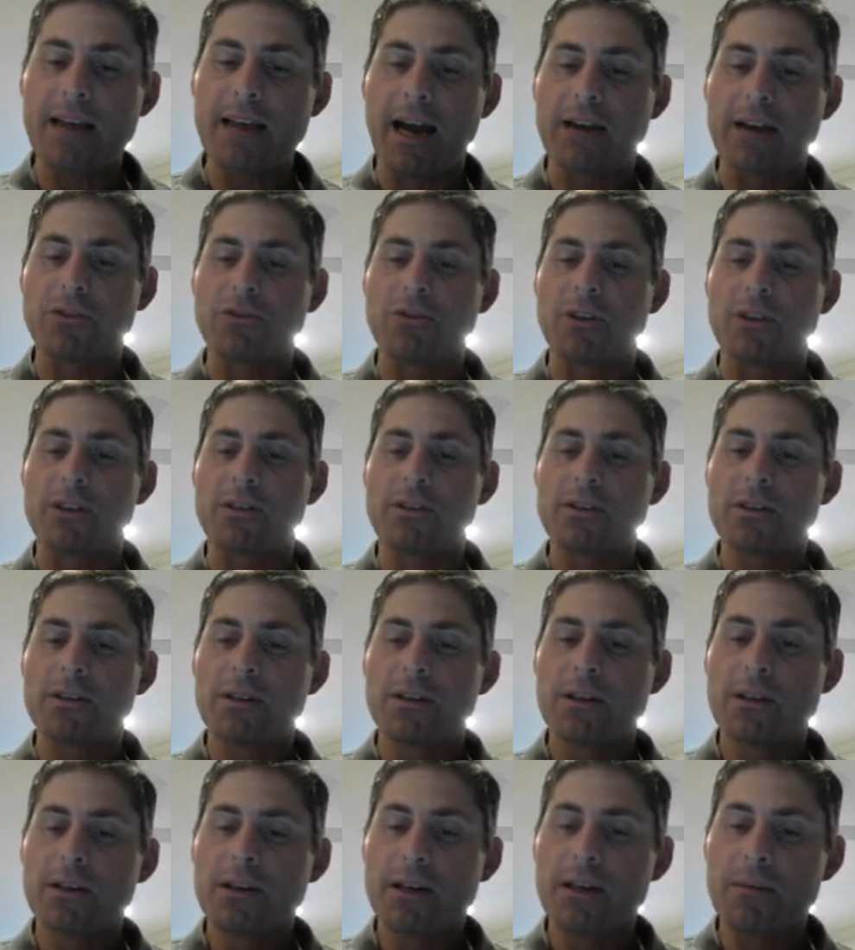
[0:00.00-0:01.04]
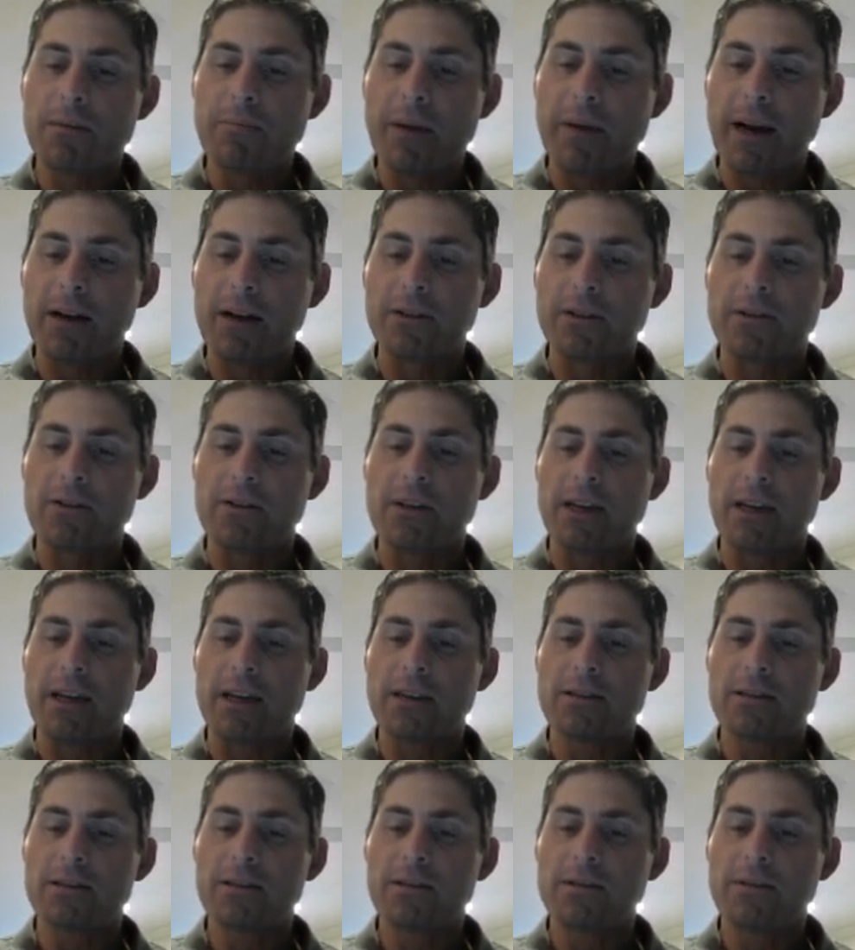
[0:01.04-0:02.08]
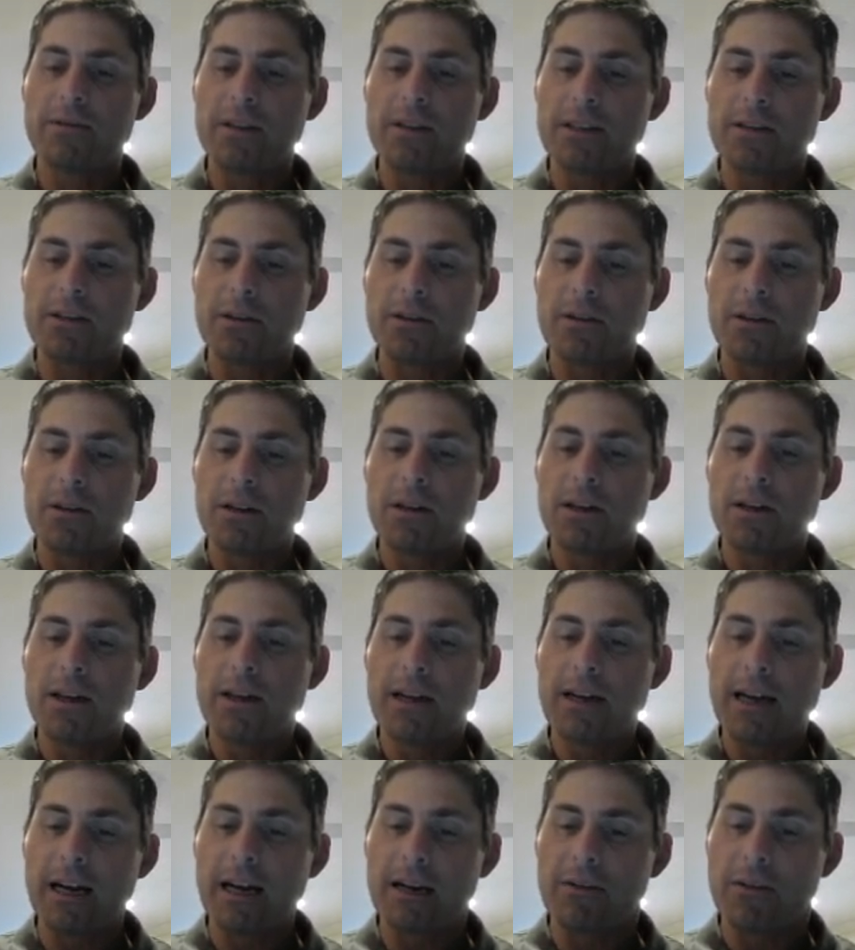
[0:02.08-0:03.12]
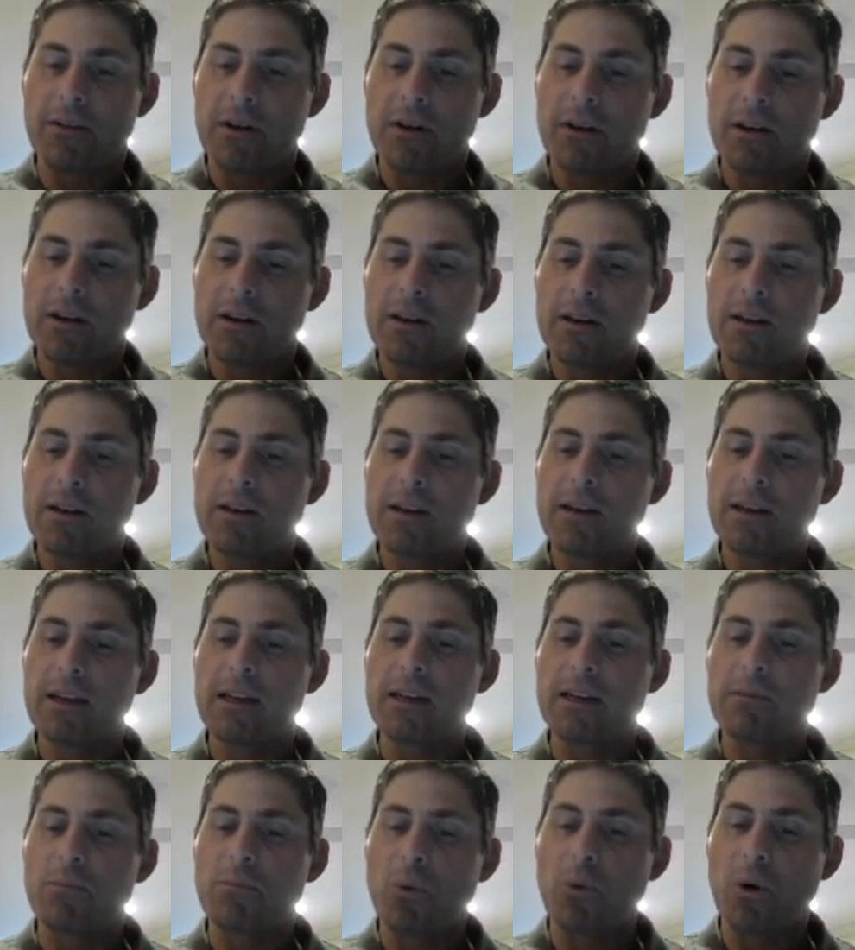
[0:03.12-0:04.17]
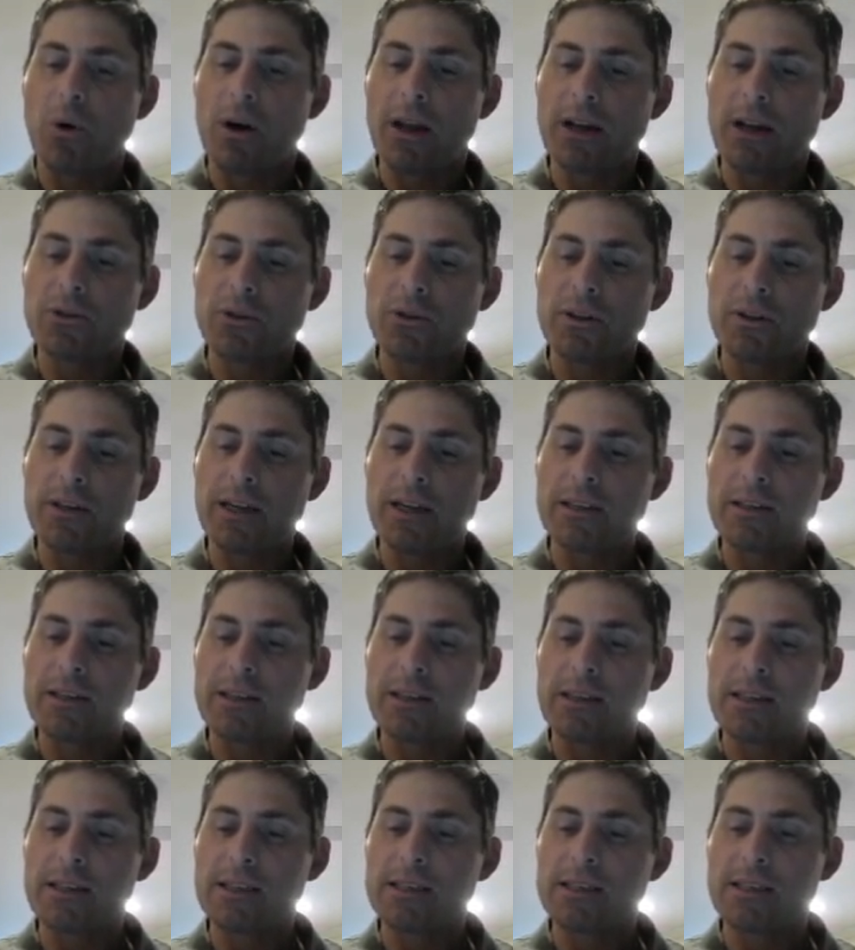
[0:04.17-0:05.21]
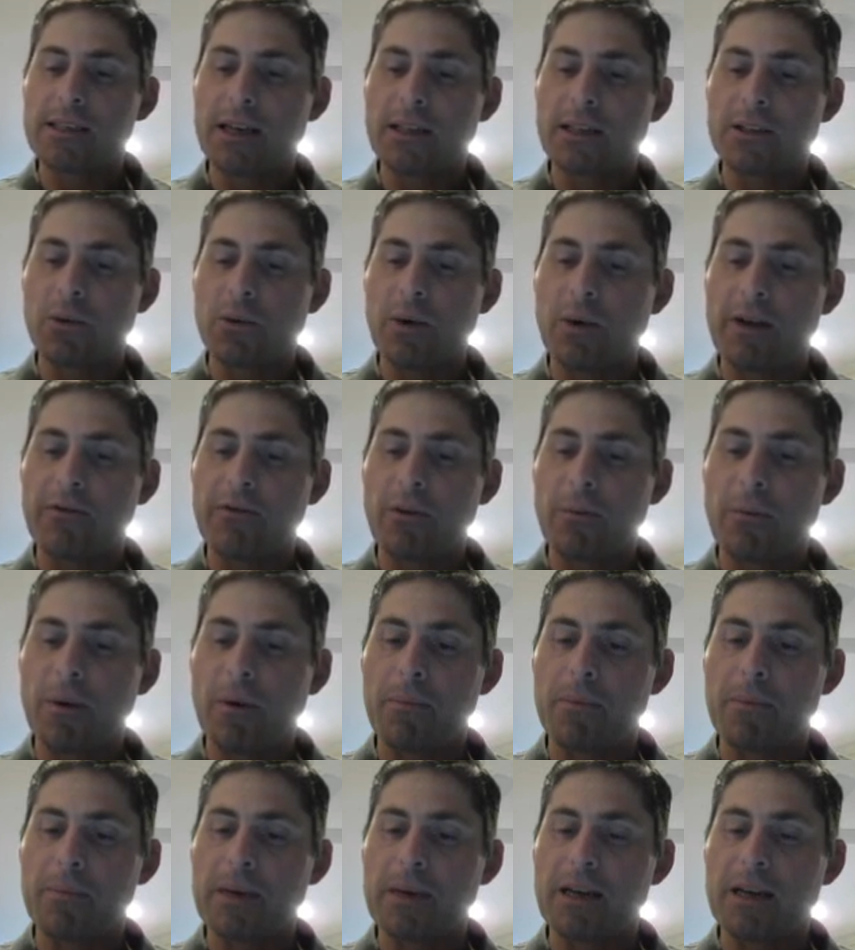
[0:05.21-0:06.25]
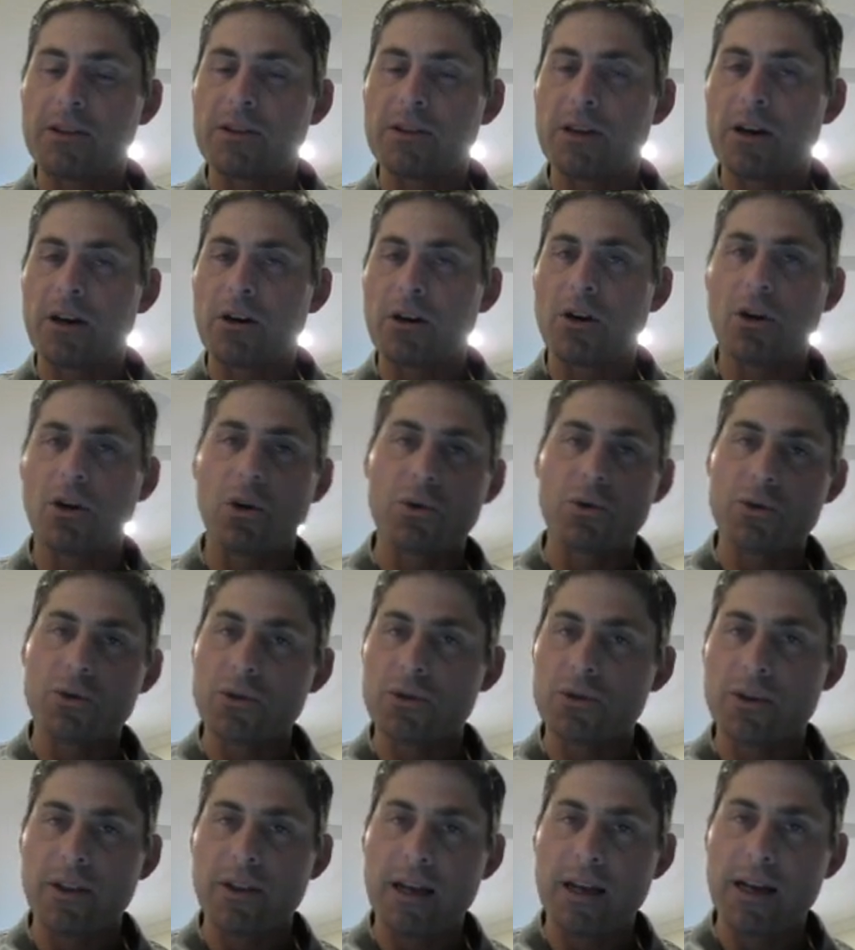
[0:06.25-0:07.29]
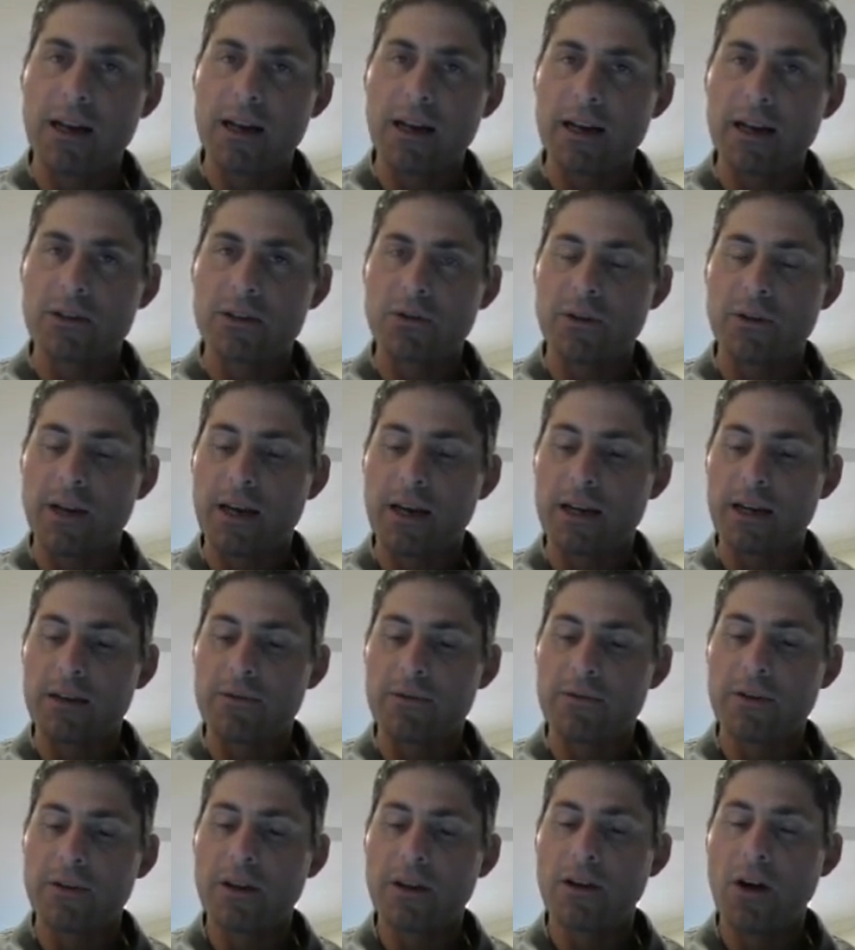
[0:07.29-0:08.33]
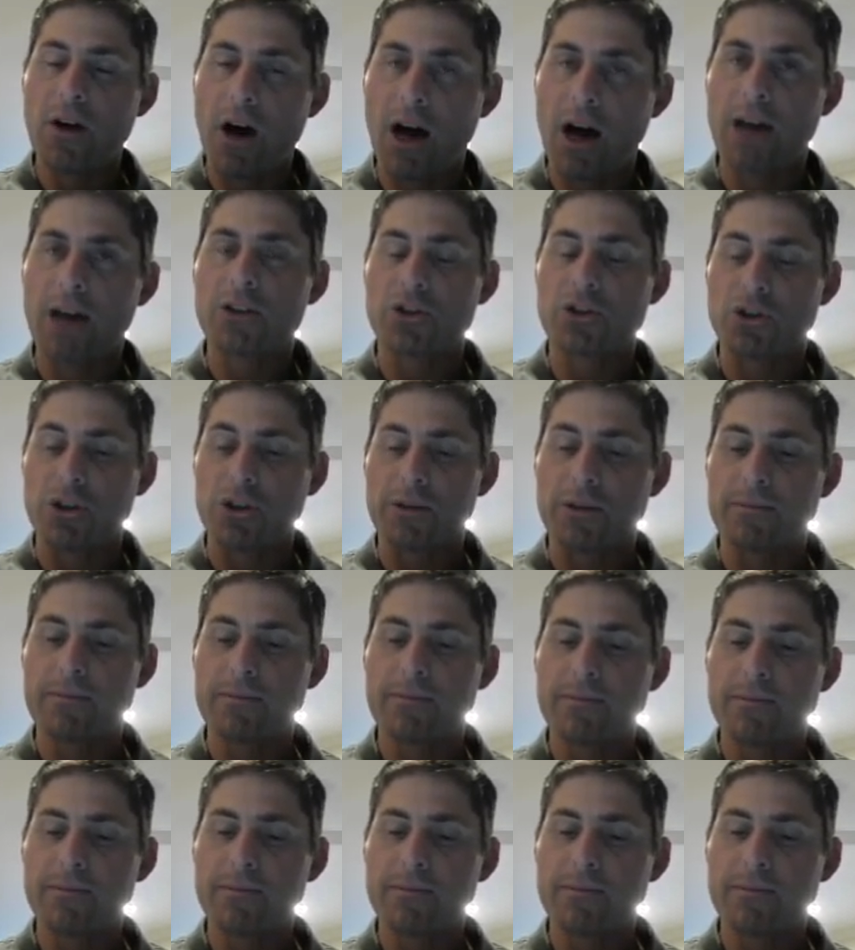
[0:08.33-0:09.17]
hydrogens compared to these. These are kind of getting more electron density sucked away from them because they're closer to that electronegative oxygen.